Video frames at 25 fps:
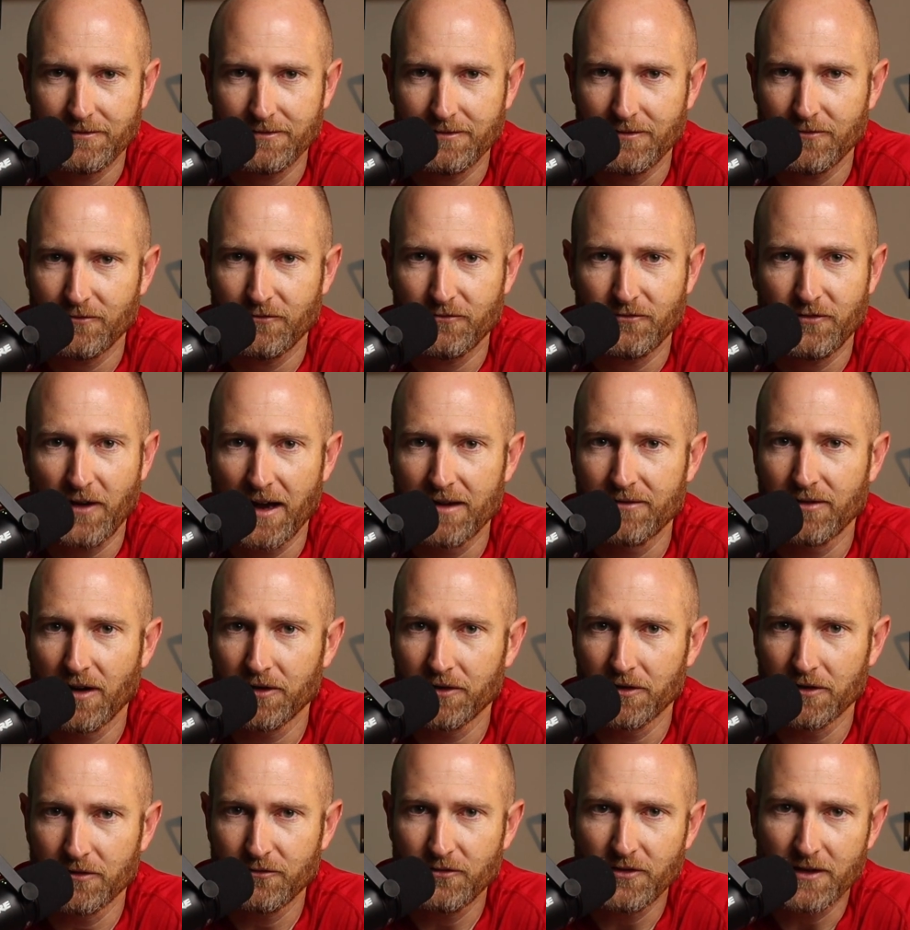
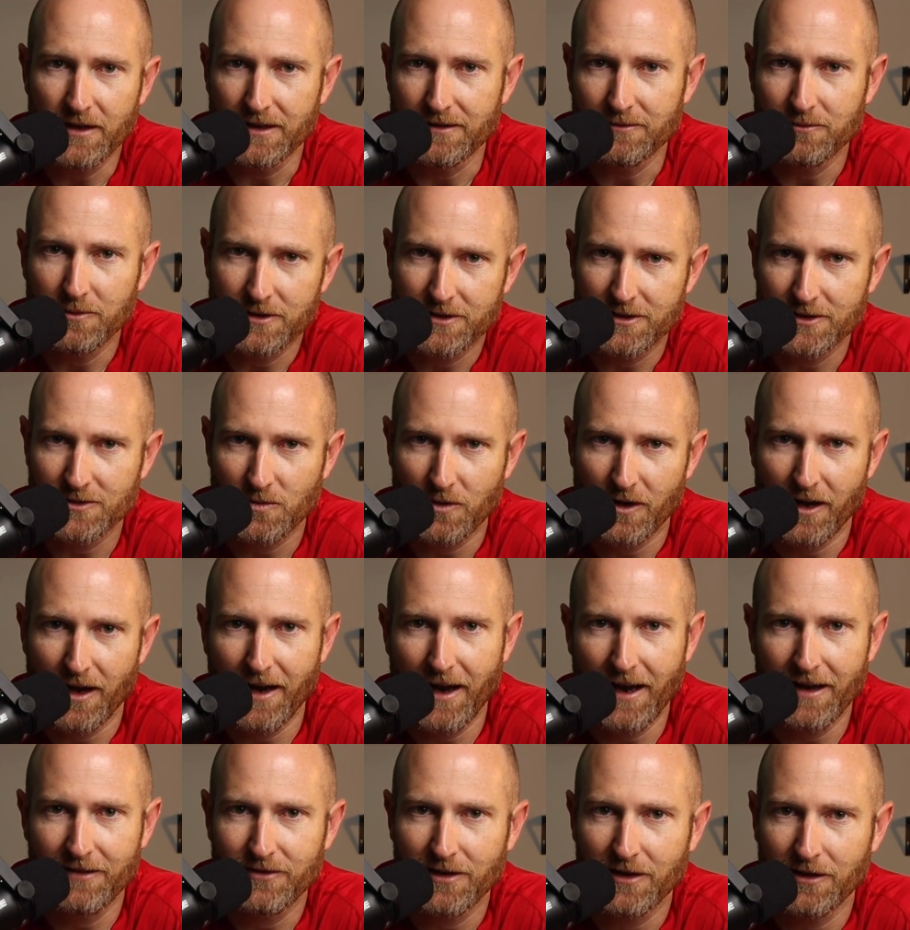500 feet, which is what I
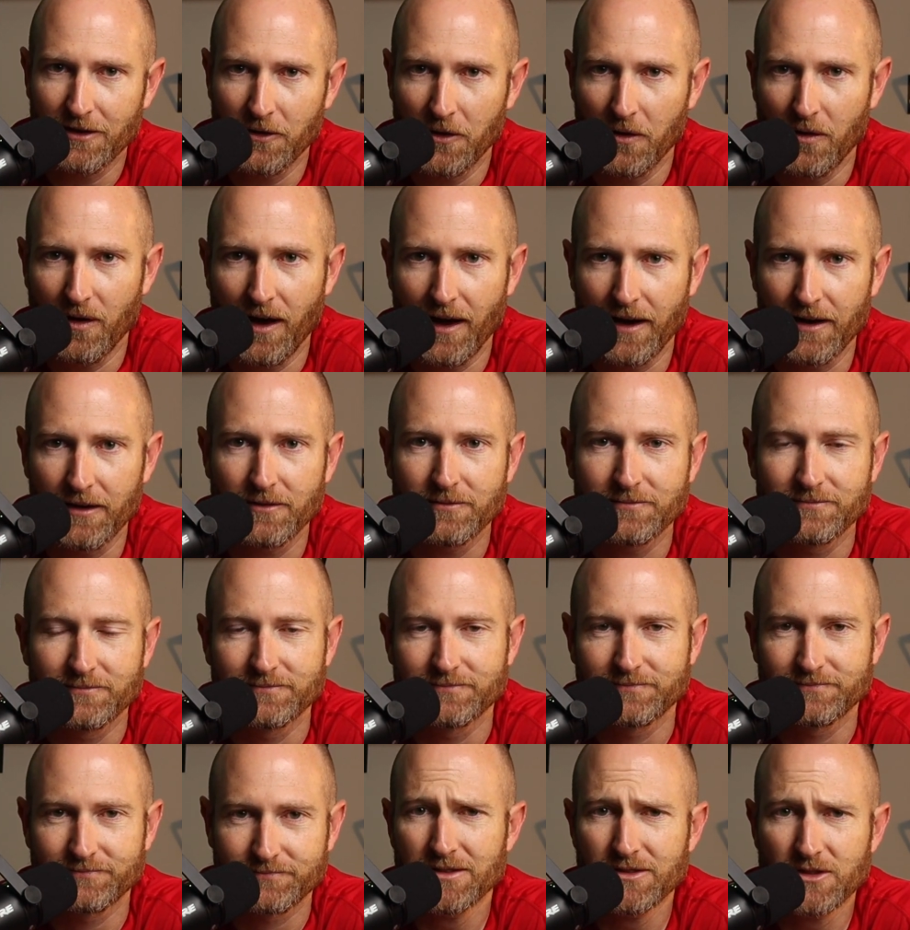have here in Ohio.
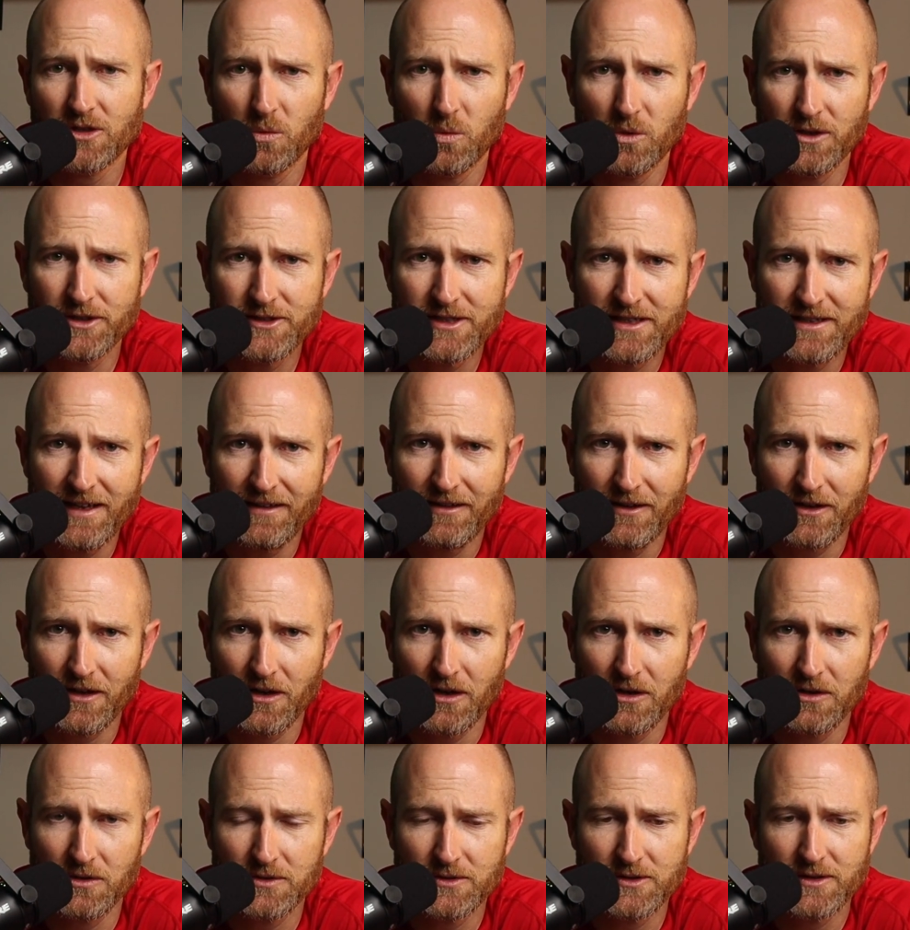So we'll see how that
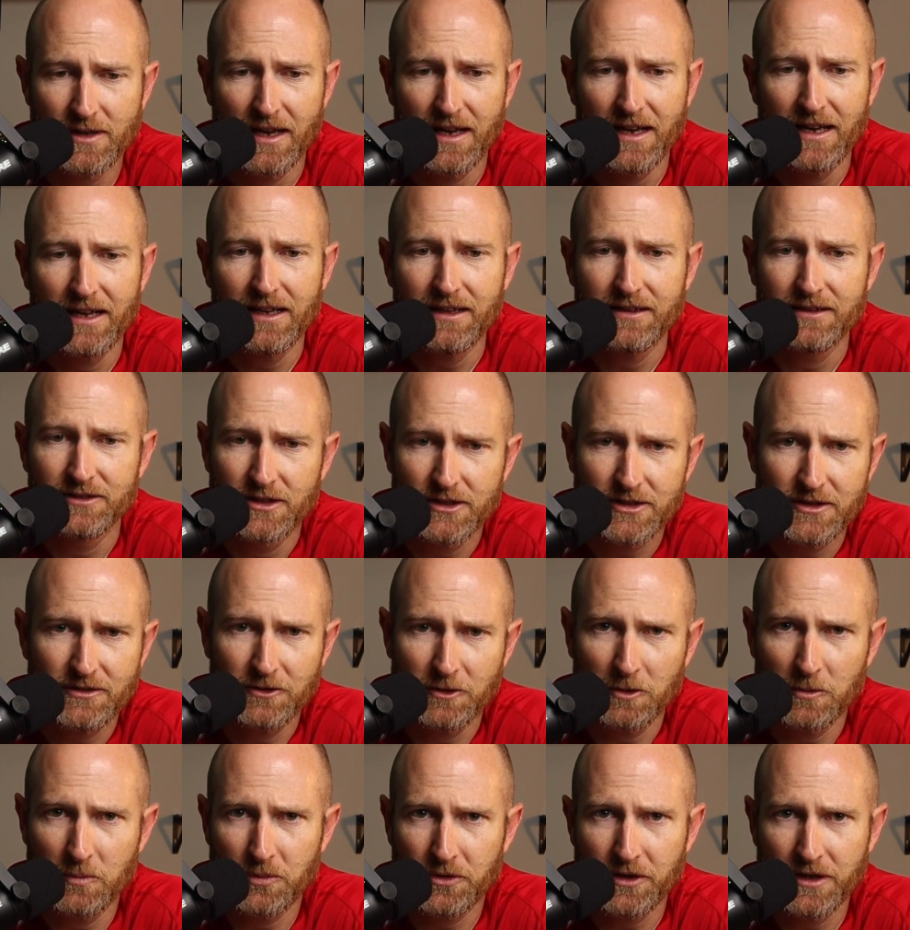goes. Just a
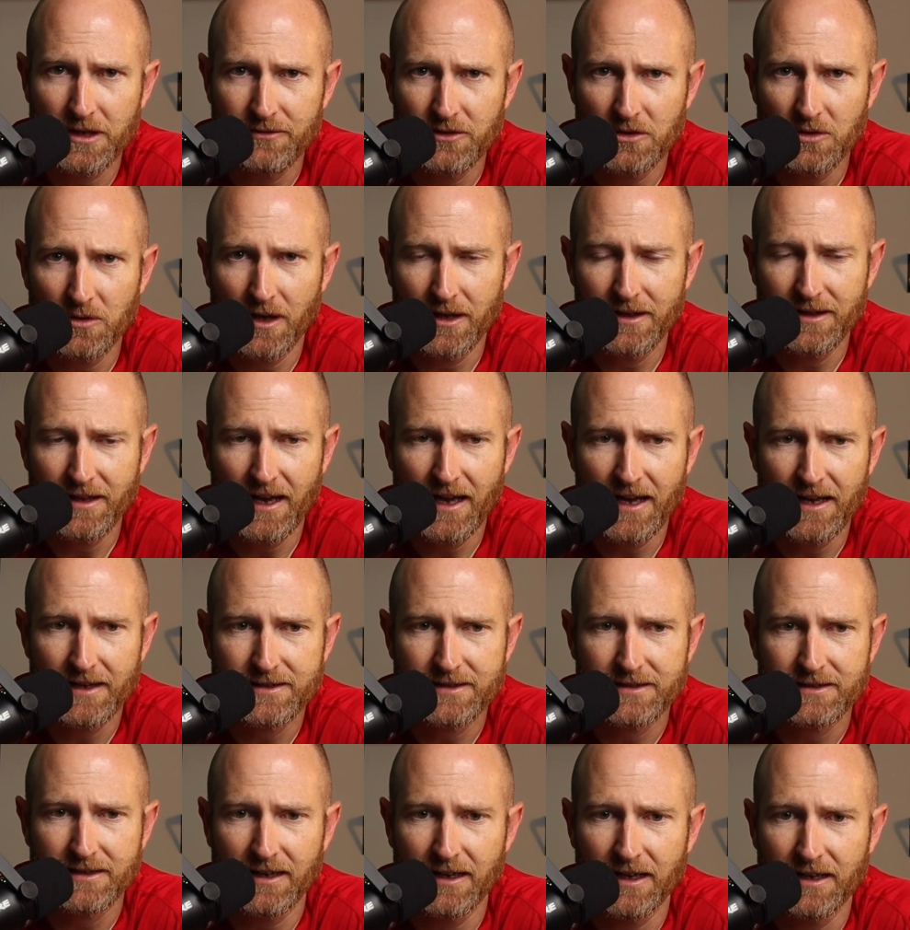little preview on
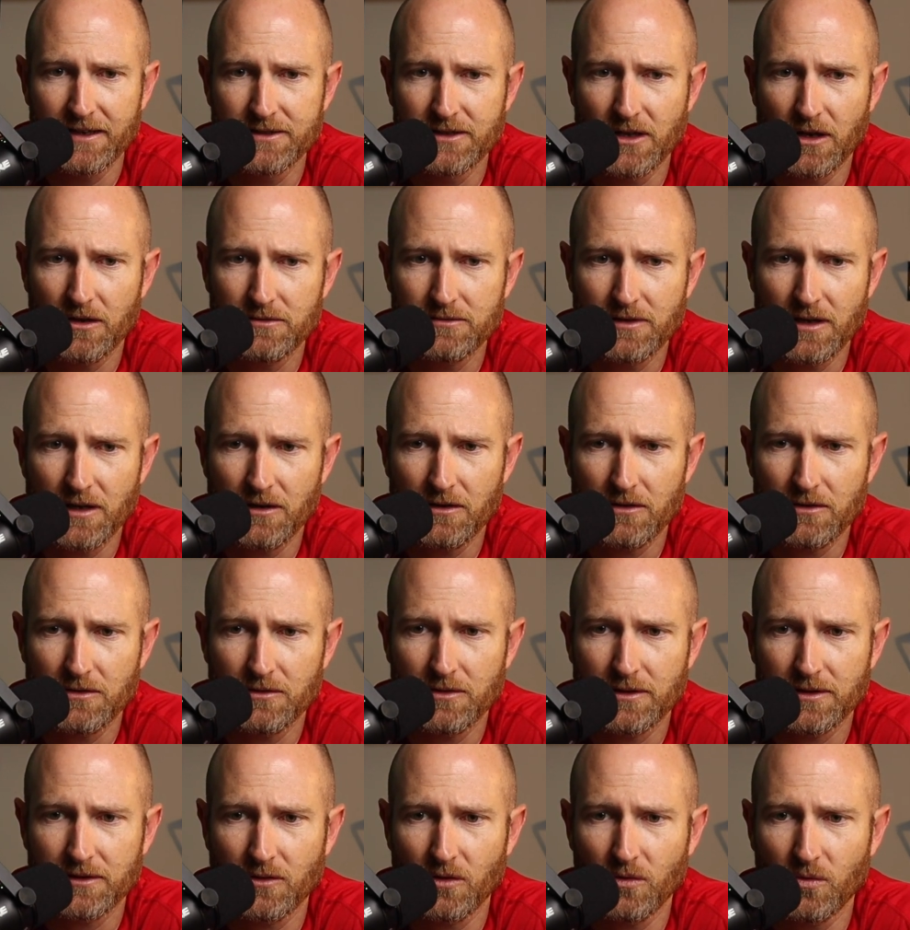that. Don't
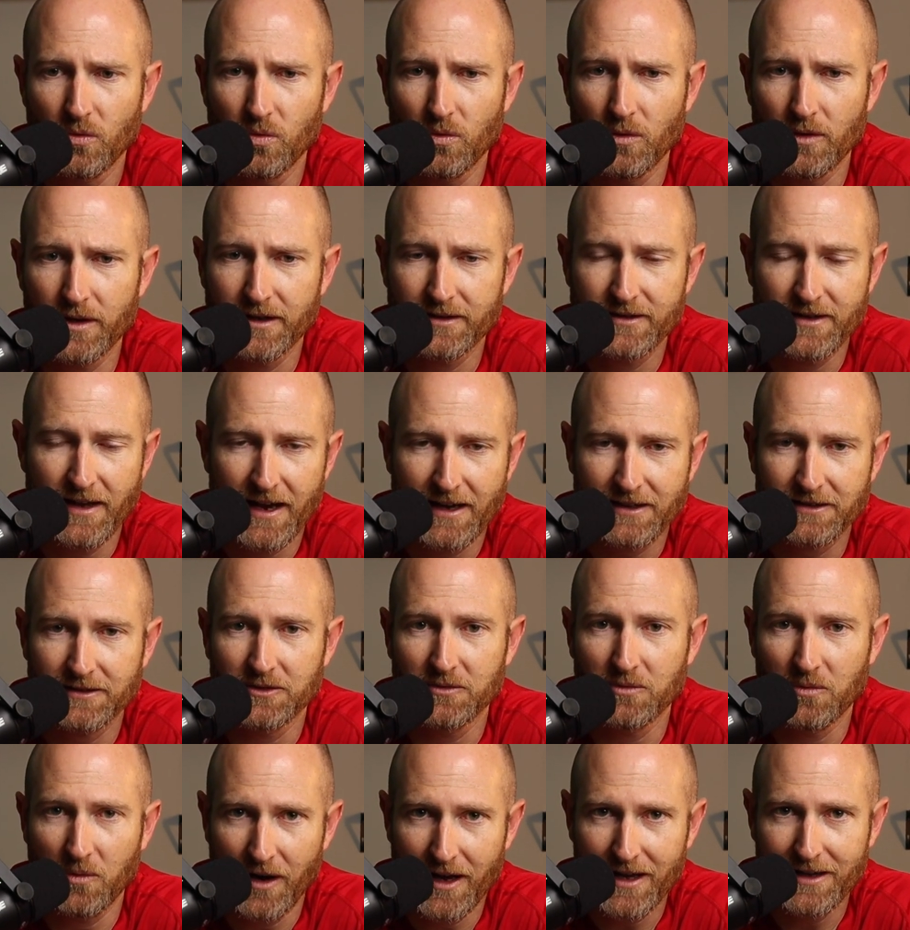know exactly
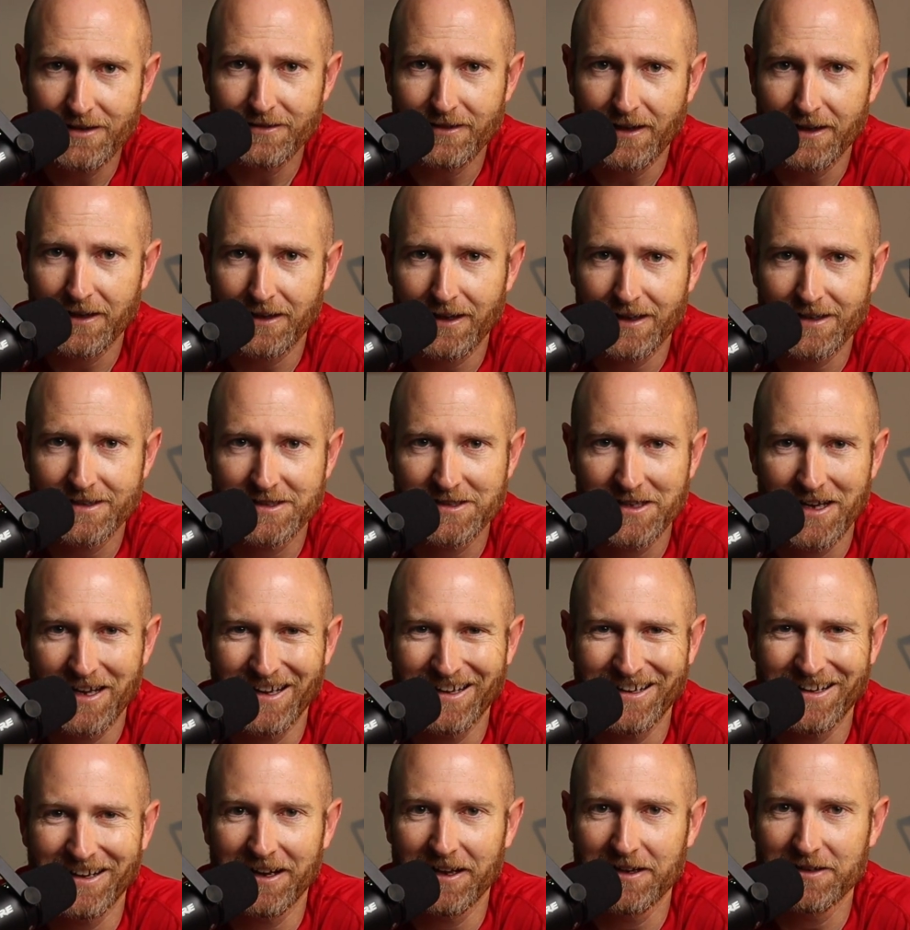when, like I
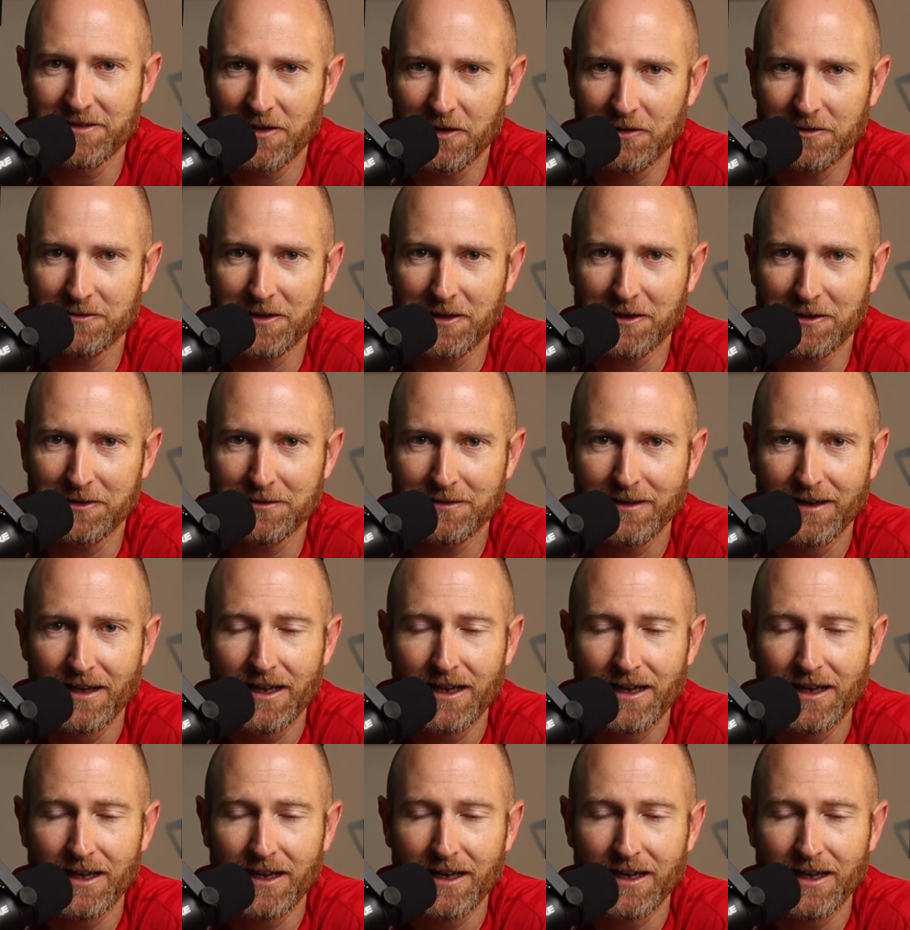said, and I don't know